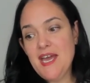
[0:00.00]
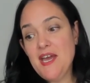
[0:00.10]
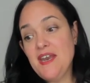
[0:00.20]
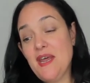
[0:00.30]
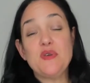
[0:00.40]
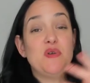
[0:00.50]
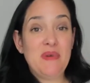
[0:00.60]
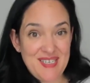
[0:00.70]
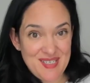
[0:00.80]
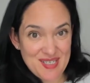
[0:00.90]
Now, you
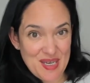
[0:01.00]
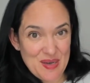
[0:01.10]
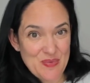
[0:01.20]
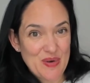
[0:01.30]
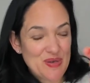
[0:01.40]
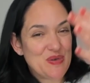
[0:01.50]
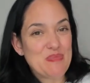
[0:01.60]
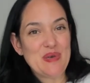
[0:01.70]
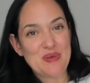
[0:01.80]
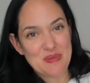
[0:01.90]
might say, well, you
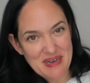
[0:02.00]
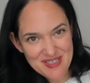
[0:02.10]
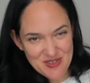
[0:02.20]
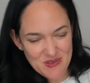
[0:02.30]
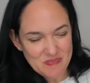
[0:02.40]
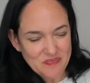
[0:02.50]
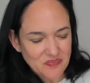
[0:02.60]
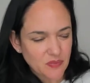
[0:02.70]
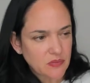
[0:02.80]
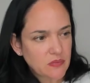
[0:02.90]
build muscle.
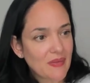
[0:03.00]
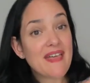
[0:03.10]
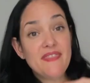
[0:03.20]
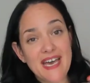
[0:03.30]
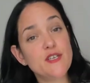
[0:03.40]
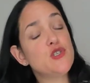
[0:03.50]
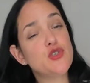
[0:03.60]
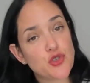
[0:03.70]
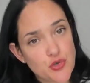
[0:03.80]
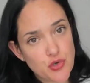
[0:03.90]
And that is
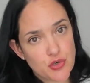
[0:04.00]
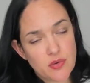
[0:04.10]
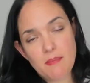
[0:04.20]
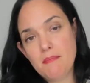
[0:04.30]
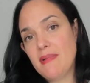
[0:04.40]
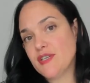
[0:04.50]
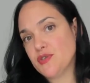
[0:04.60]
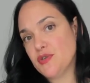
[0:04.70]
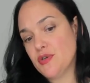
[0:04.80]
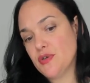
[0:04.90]
true.
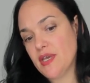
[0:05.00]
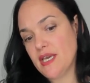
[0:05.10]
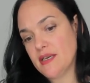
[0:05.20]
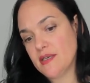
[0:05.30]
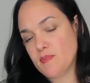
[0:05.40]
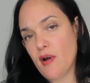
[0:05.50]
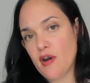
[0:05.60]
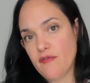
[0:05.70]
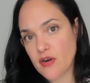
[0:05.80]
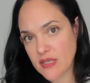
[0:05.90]
Muscle is part
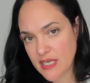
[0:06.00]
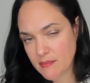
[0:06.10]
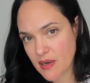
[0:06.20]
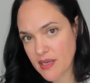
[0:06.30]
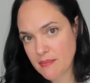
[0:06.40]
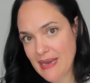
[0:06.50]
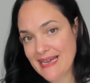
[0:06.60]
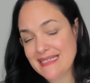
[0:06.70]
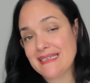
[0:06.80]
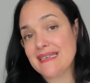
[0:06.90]
of our lean body
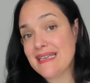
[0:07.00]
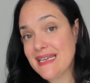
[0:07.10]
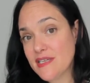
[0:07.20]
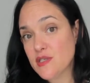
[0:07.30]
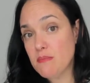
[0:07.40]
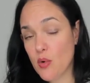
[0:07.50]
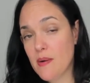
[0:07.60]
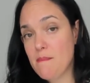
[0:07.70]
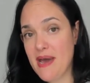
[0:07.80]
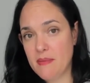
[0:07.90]
mass, and it is more
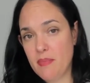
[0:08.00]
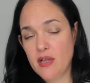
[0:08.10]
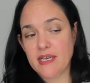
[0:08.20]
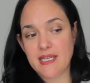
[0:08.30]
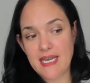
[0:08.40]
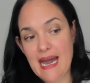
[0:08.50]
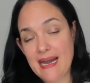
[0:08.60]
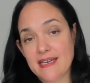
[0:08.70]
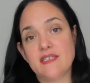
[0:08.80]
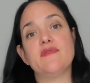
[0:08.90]
metabolically
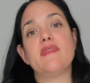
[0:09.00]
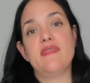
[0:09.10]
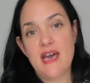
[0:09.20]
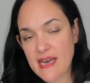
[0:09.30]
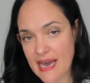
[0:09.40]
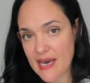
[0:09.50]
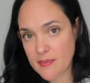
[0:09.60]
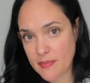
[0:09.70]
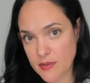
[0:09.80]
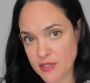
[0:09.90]
active than
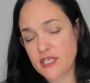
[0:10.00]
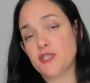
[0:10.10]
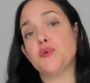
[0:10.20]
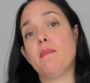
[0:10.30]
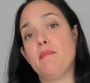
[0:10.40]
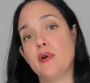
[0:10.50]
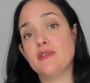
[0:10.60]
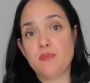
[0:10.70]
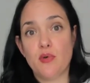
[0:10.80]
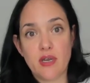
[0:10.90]
adipose tissue. It
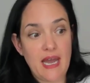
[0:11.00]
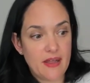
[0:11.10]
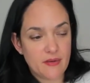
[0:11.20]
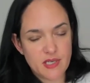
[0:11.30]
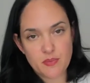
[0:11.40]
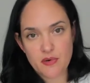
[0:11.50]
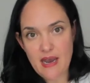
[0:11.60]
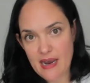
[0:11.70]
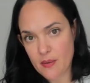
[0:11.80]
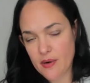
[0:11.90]
burns more calories per
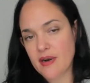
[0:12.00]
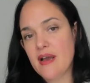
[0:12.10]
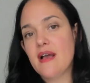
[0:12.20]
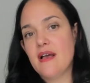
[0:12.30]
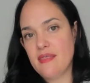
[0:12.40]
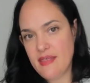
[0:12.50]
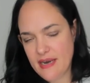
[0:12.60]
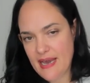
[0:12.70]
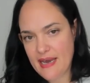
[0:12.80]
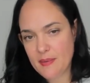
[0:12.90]
hour
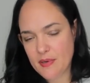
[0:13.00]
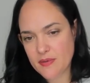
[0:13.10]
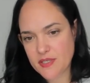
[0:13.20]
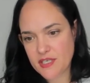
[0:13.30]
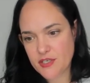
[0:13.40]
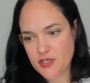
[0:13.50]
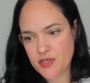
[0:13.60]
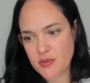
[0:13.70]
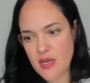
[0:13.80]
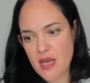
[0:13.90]
than adipose tissue.